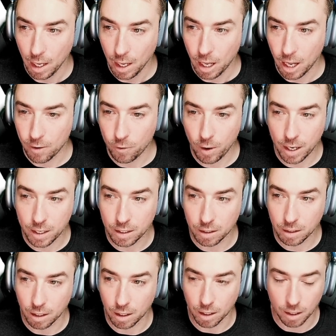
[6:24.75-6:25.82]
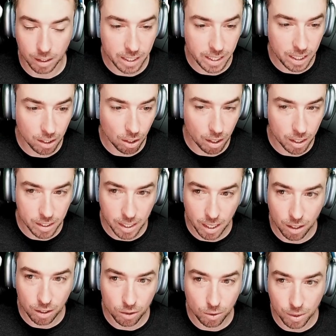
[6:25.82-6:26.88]
If we had keylog
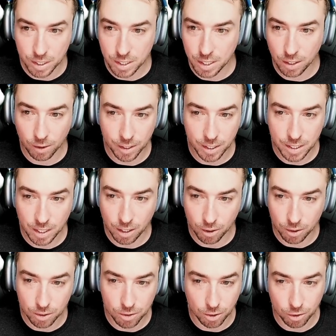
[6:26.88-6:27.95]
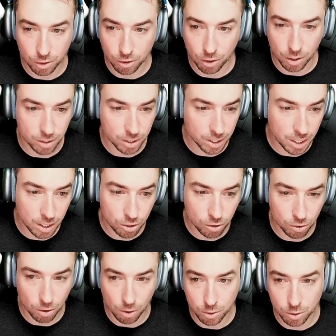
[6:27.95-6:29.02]
data, you could see all this here and search across
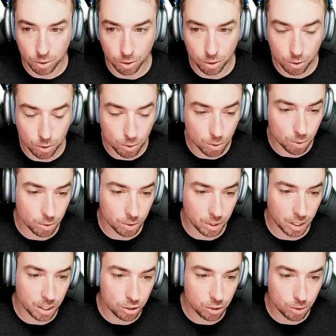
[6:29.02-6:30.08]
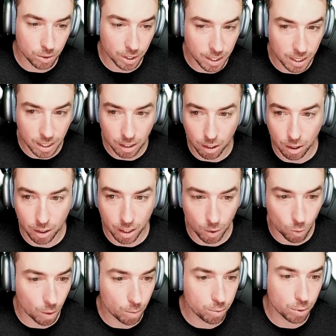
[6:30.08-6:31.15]
keystrokes or who issued the key logging,
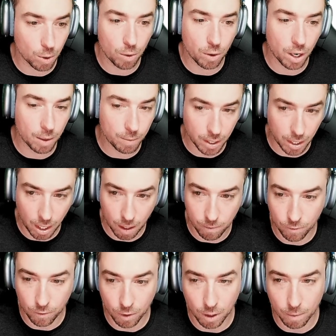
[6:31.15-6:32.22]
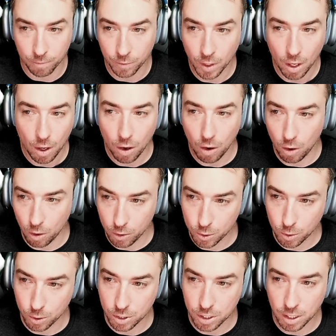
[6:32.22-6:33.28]
what program it came from, all
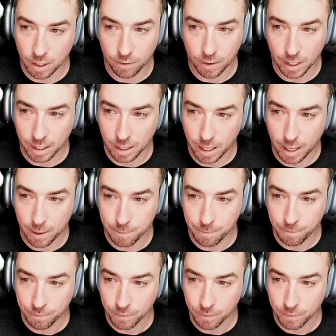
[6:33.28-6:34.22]
sorts of stuff like that.